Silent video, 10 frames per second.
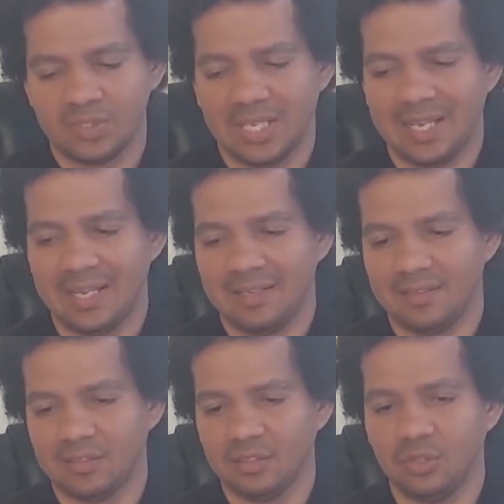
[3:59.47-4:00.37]

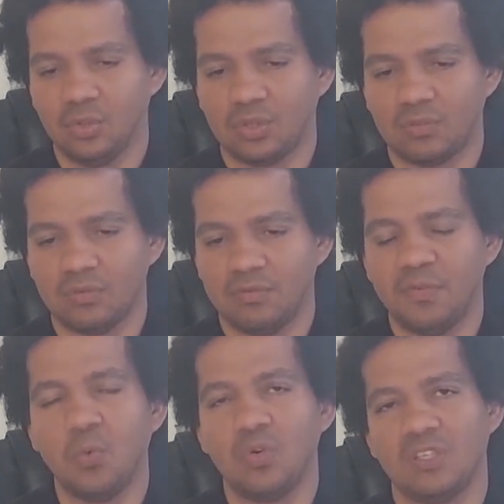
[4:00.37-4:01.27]
and your
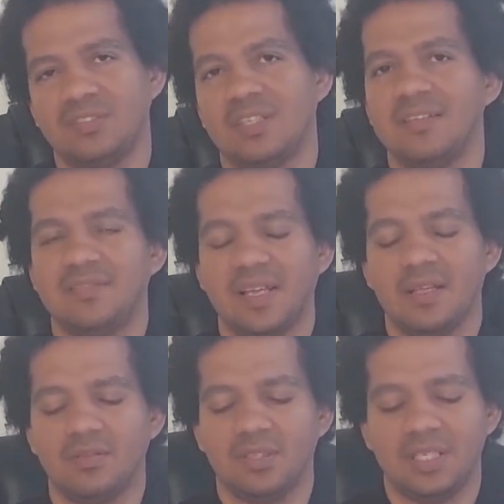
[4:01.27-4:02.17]
focused
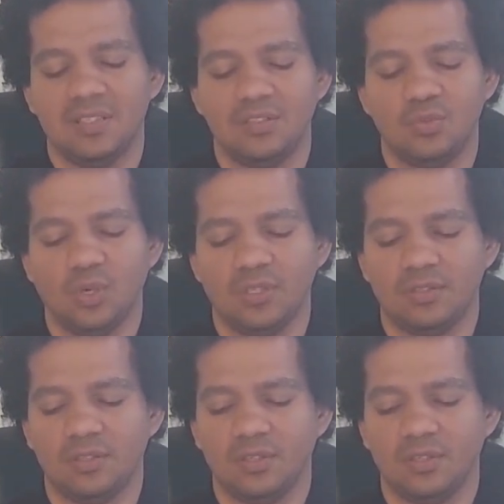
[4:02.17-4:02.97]
intent is what